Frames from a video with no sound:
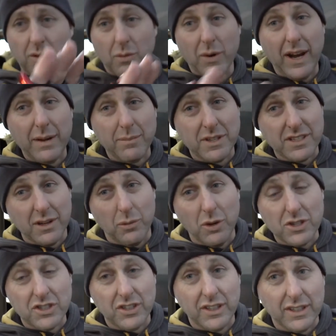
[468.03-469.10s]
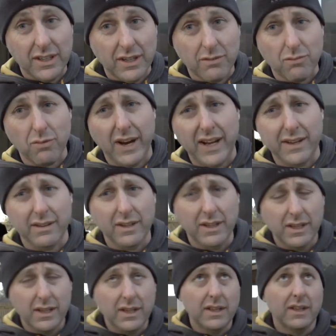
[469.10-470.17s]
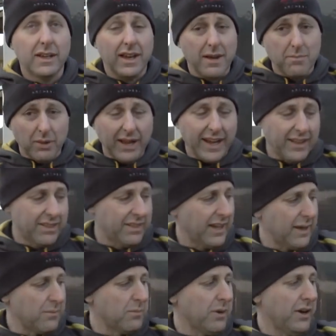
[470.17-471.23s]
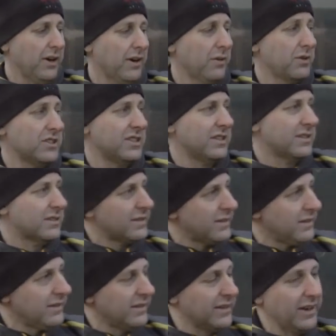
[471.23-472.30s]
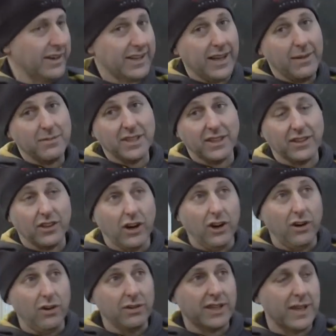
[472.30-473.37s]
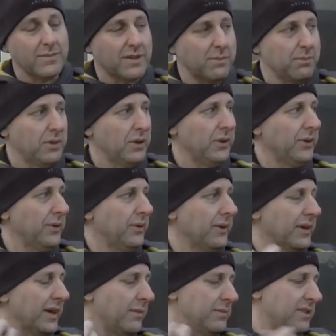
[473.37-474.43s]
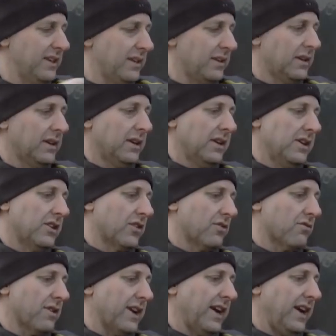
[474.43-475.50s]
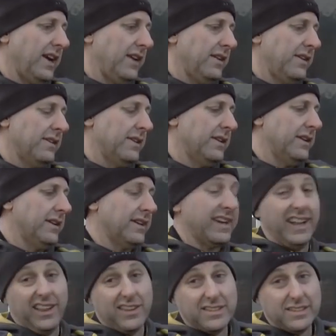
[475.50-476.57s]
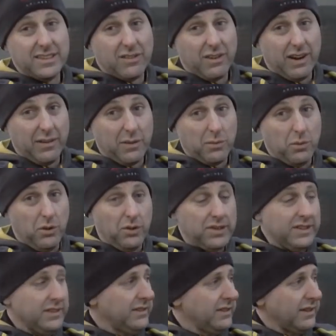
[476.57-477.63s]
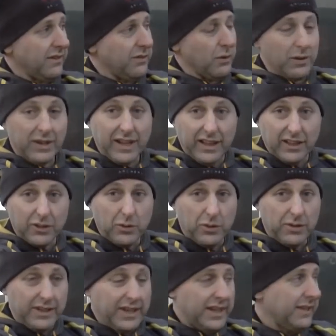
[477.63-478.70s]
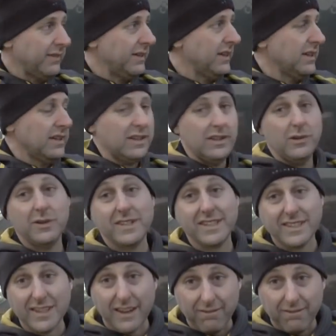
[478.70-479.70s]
the red, because I was shooting a red and black themed bow, which is, you know, it comes in gold, it comes in blue, it comes in green. Colors that are important if you want to color coordinate, which is